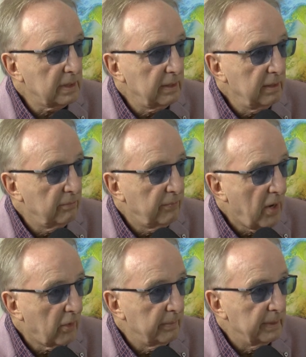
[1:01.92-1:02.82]
The
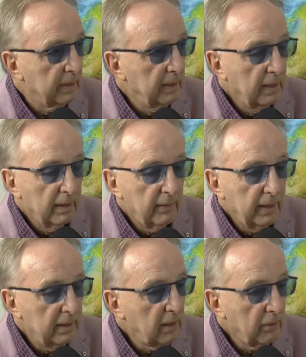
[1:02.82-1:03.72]
environment,
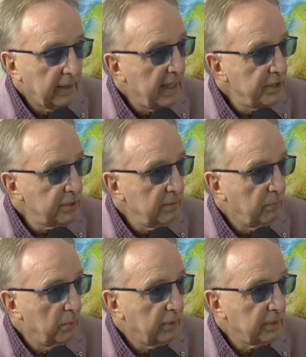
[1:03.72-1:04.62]
the location of
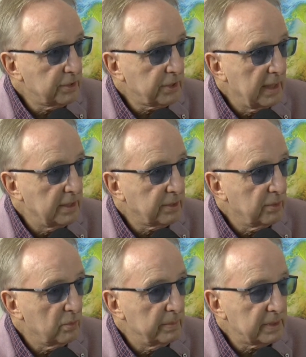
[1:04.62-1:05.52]
work has changed
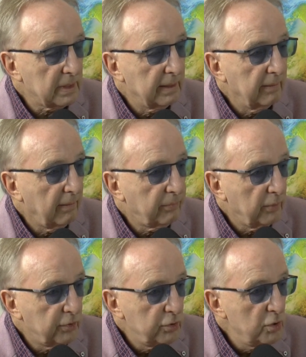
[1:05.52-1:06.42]
enormously. A
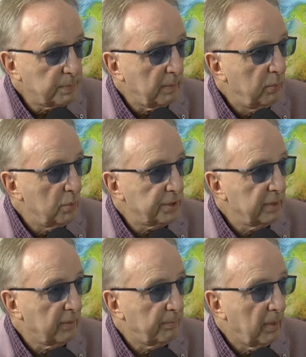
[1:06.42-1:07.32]
huge proportion
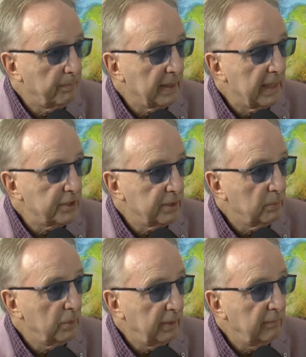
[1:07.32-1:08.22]
of the population are
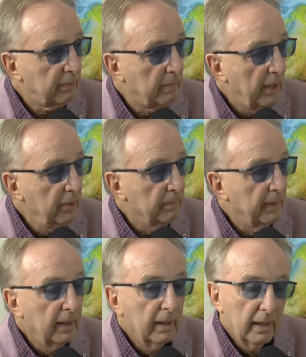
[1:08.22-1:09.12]
working from home,
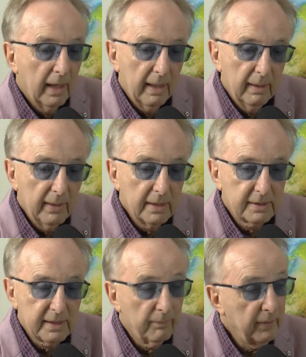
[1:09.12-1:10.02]
and that's
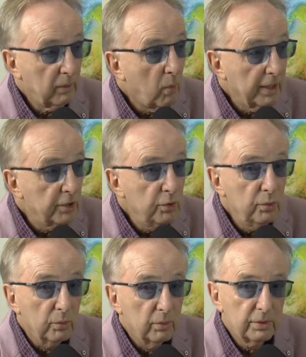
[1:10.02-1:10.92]
something quite
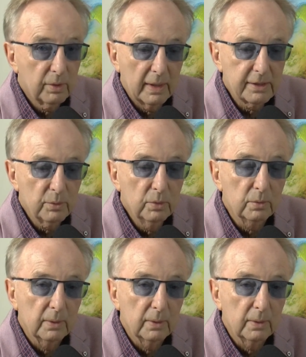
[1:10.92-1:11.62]
new to us all.